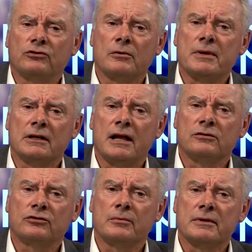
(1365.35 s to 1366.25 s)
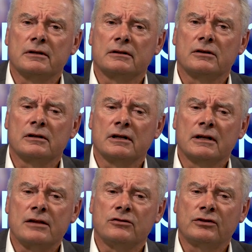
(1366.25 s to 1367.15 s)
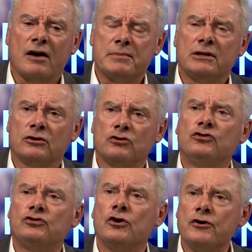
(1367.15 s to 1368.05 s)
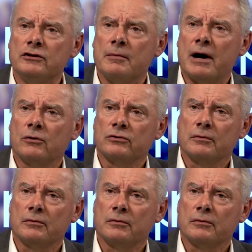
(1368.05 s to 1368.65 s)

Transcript: Some of the lenders have been concerned about